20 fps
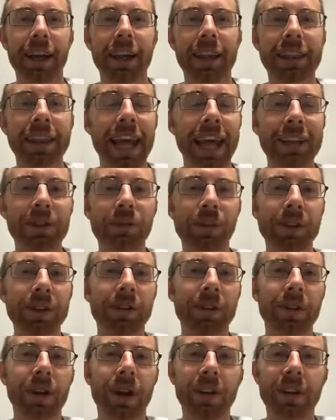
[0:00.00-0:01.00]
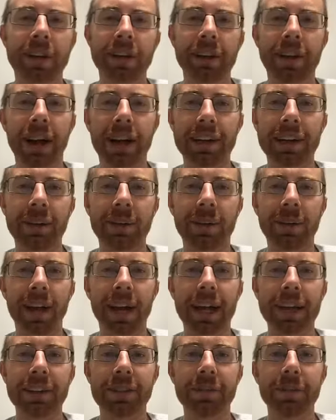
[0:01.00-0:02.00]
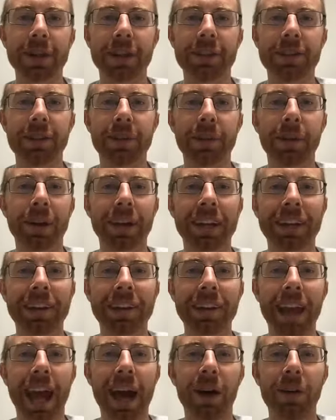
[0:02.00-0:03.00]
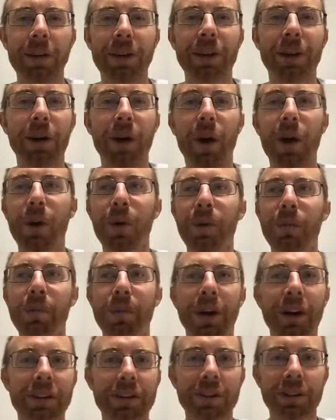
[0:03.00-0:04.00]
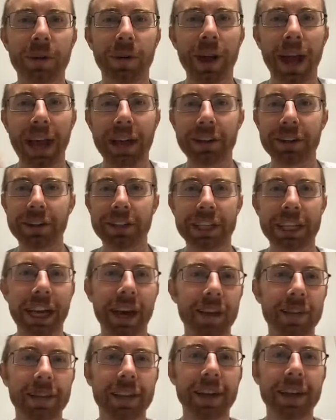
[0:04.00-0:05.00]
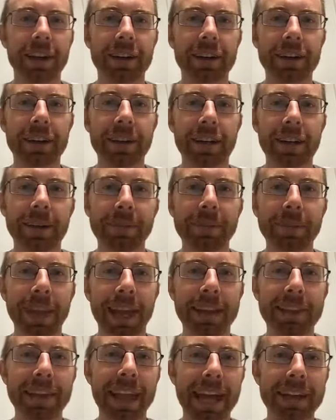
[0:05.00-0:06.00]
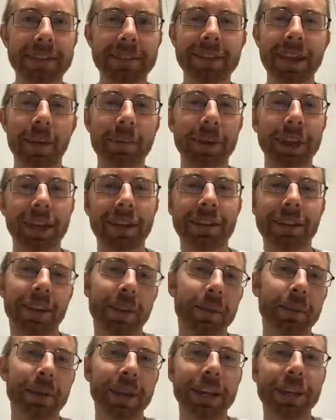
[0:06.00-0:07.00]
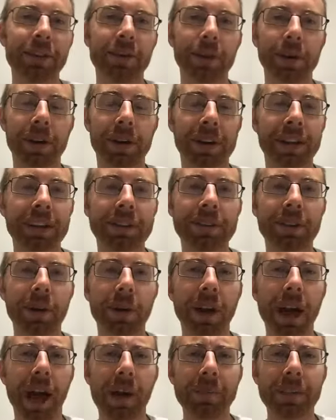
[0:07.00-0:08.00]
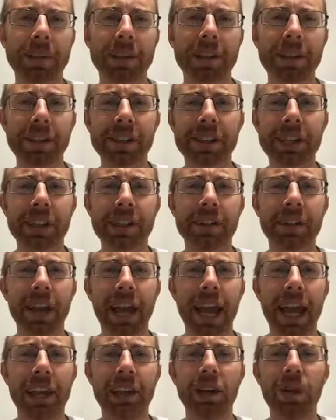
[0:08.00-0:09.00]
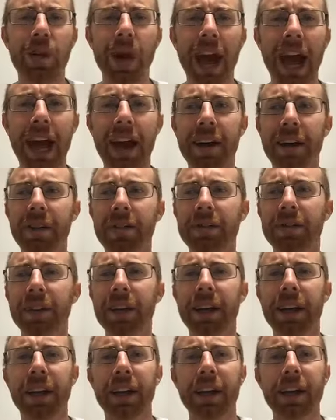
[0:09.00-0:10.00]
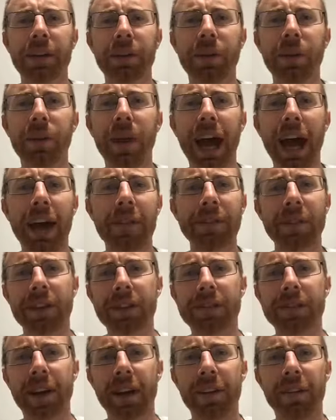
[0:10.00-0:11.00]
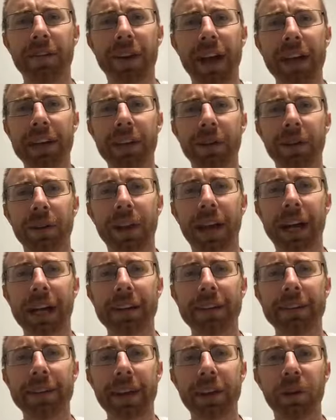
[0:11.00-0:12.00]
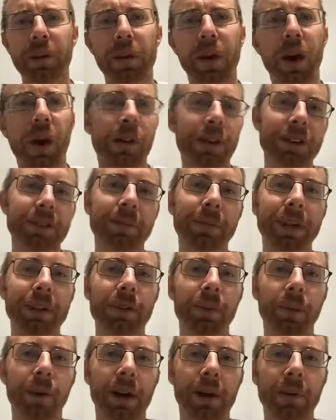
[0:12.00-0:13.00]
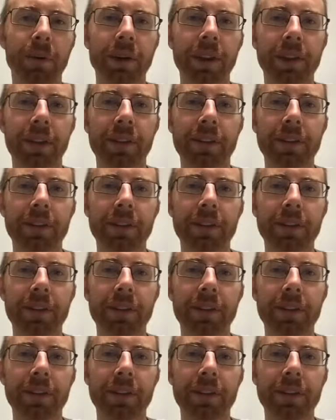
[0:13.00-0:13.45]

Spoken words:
that's when you call in your ideal clients, because you're putting out your own personal energy out there. And that's stepping into the place where there is no competition, and you have your set of ideal clients that you were always meant to work with.